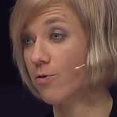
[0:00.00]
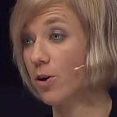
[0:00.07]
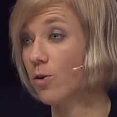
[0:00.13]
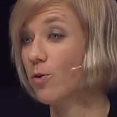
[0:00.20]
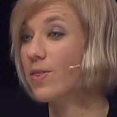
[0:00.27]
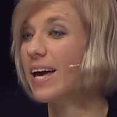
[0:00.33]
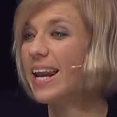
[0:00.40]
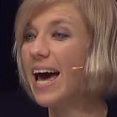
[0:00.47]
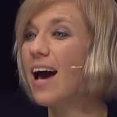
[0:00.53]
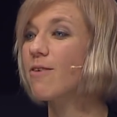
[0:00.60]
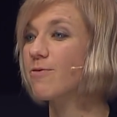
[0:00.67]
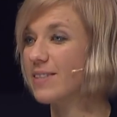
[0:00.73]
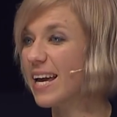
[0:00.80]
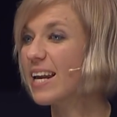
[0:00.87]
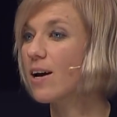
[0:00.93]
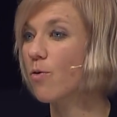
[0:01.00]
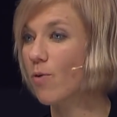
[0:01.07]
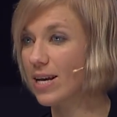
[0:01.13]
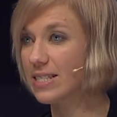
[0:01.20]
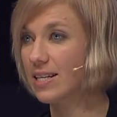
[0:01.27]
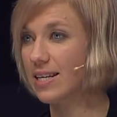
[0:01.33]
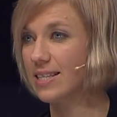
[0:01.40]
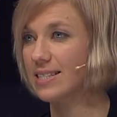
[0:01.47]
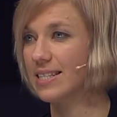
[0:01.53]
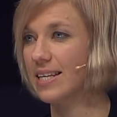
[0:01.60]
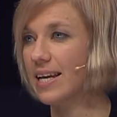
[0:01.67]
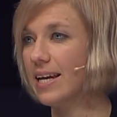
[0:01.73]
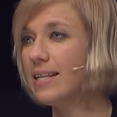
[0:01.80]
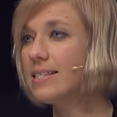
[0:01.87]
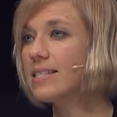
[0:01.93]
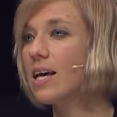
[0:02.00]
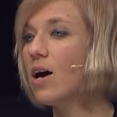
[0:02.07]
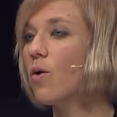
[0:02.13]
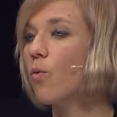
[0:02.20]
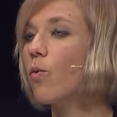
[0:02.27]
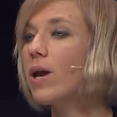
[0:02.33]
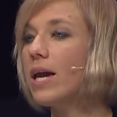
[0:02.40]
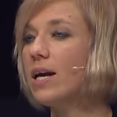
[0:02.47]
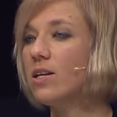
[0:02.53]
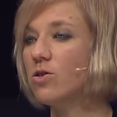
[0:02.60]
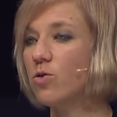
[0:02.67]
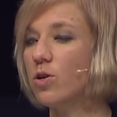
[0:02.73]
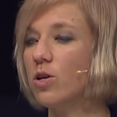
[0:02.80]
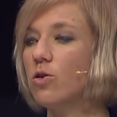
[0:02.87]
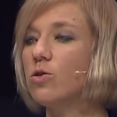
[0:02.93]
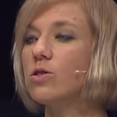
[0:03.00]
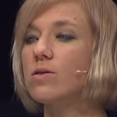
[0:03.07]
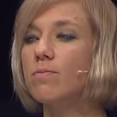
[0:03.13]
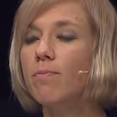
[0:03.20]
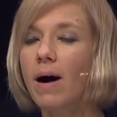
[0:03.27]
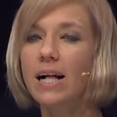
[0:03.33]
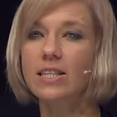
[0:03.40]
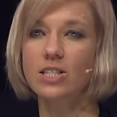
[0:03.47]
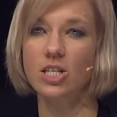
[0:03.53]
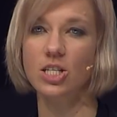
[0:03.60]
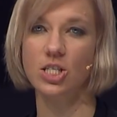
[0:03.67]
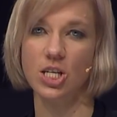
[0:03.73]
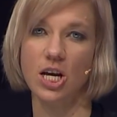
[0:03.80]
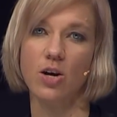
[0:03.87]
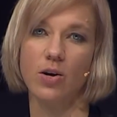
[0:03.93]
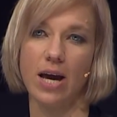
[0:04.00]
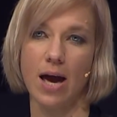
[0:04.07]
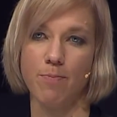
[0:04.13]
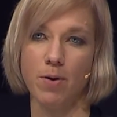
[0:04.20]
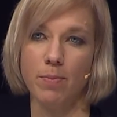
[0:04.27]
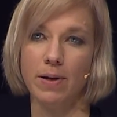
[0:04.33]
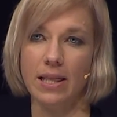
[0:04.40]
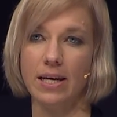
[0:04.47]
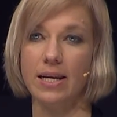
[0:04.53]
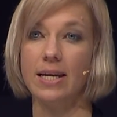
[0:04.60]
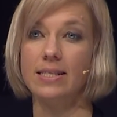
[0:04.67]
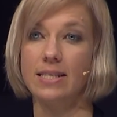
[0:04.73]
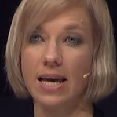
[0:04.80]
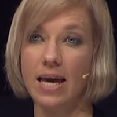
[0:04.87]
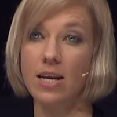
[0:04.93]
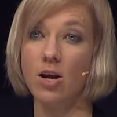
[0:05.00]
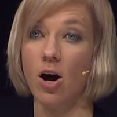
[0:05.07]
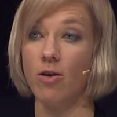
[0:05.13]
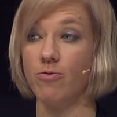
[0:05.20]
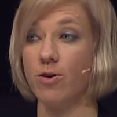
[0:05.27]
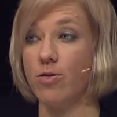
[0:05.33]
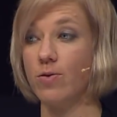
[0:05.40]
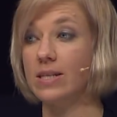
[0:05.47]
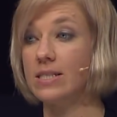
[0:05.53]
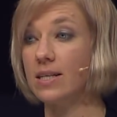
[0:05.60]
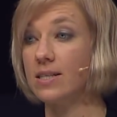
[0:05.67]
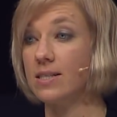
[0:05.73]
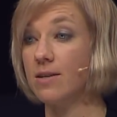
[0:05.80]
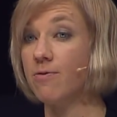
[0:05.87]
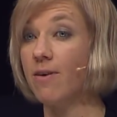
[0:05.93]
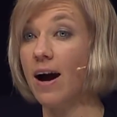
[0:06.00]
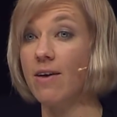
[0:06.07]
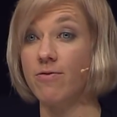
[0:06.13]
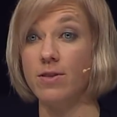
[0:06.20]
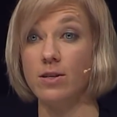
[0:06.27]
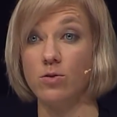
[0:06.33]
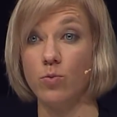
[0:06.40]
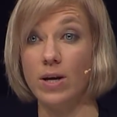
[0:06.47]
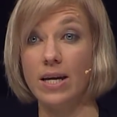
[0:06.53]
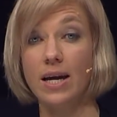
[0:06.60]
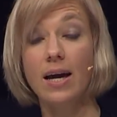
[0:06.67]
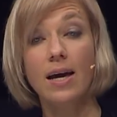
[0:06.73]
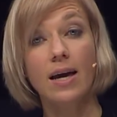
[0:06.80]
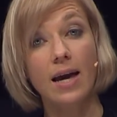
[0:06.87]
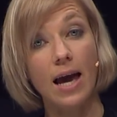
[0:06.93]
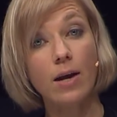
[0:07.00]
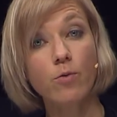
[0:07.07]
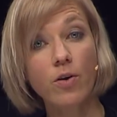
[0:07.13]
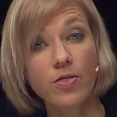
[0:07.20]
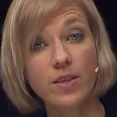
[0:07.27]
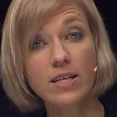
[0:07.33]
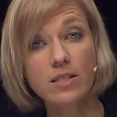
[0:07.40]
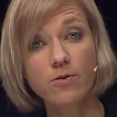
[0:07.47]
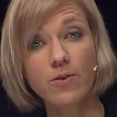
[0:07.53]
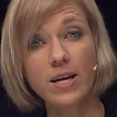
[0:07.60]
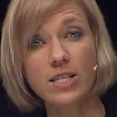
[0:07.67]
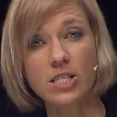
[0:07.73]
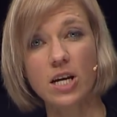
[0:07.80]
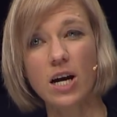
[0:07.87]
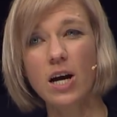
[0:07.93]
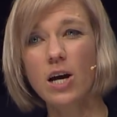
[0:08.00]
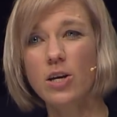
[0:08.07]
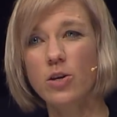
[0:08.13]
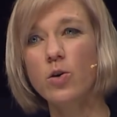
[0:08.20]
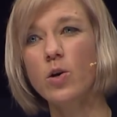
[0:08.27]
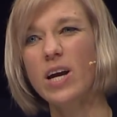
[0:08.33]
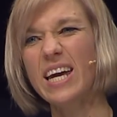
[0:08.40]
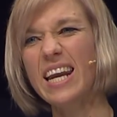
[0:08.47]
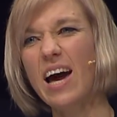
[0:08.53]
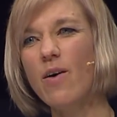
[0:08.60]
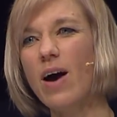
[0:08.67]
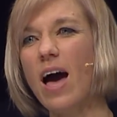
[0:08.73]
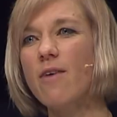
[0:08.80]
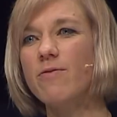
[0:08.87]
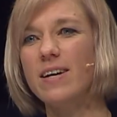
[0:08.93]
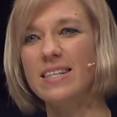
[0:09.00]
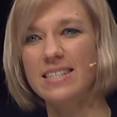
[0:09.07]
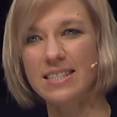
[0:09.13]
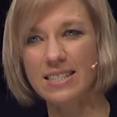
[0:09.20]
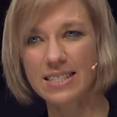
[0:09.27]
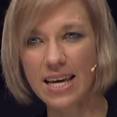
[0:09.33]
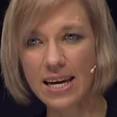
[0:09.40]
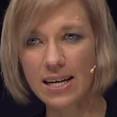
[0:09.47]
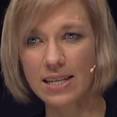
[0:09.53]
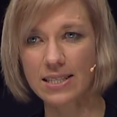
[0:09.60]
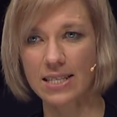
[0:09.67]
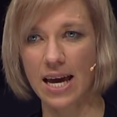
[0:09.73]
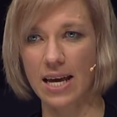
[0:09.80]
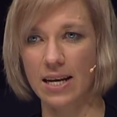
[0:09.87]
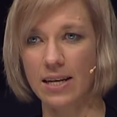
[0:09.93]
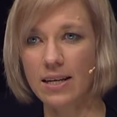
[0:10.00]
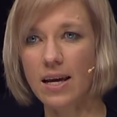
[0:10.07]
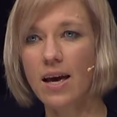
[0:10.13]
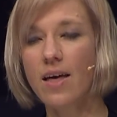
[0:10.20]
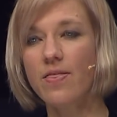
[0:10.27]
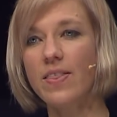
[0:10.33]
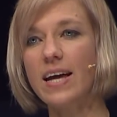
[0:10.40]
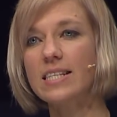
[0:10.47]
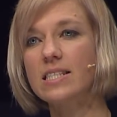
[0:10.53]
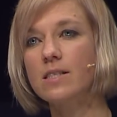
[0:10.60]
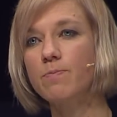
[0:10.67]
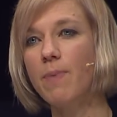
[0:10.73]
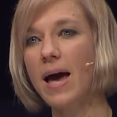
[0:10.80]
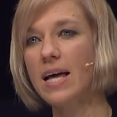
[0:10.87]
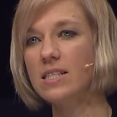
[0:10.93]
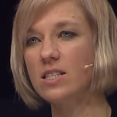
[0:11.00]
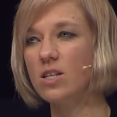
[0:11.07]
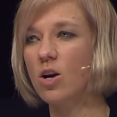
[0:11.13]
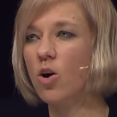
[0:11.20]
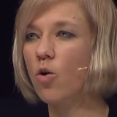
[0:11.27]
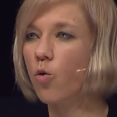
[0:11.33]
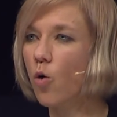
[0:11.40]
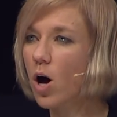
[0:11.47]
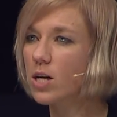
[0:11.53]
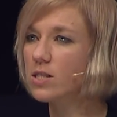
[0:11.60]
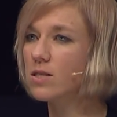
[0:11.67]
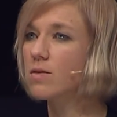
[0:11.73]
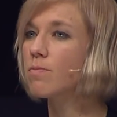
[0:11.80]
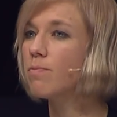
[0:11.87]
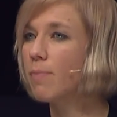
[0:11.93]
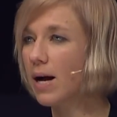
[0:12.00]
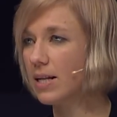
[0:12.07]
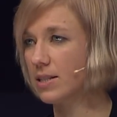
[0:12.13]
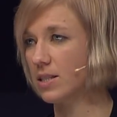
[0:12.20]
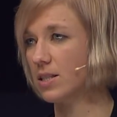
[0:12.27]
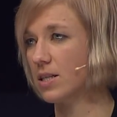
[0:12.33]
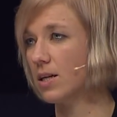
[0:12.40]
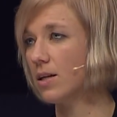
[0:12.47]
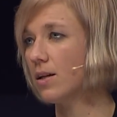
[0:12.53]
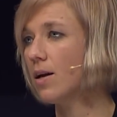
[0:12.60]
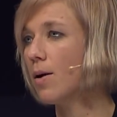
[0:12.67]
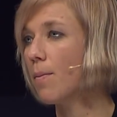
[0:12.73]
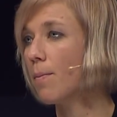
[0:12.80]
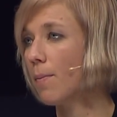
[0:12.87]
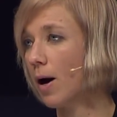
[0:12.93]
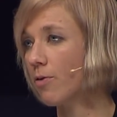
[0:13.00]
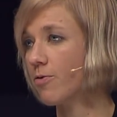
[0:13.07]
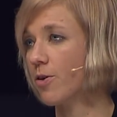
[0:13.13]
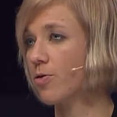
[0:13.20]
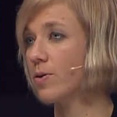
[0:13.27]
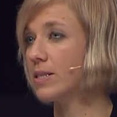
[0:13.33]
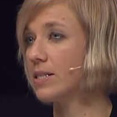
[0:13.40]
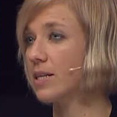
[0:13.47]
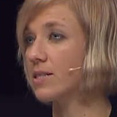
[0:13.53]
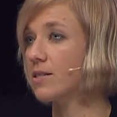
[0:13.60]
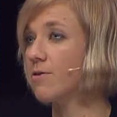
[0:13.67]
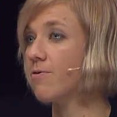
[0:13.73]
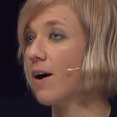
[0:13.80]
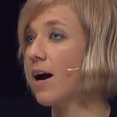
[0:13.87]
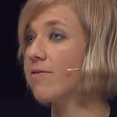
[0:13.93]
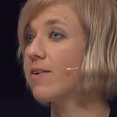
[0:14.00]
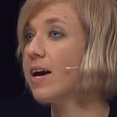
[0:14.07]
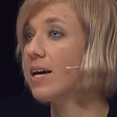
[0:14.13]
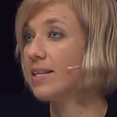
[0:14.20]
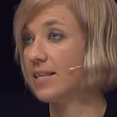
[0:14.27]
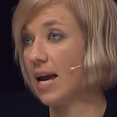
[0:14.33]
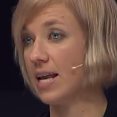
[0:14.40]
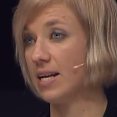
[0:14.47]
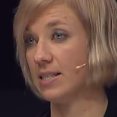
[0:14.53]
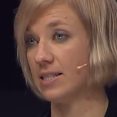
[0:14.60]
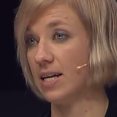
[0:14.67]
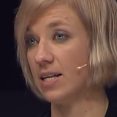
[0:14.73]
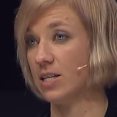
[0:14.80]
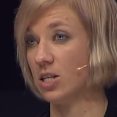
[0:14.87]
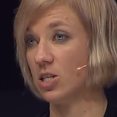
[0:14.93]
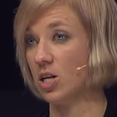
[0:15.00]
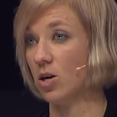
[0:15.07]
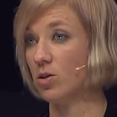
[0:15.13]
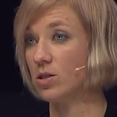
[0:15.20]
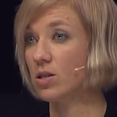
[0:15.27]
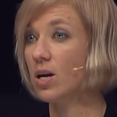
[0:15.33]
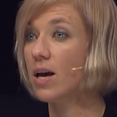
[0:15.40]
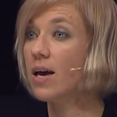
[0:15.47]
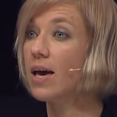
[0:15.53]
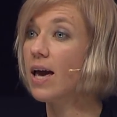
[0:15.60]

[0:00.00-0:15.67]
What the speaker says: of you that have data residency needs, we introduced multi-geo capabilities in Office 365 this week. And with this feature, you can now have a single tenant that spans across multiple Office 365 data center geos.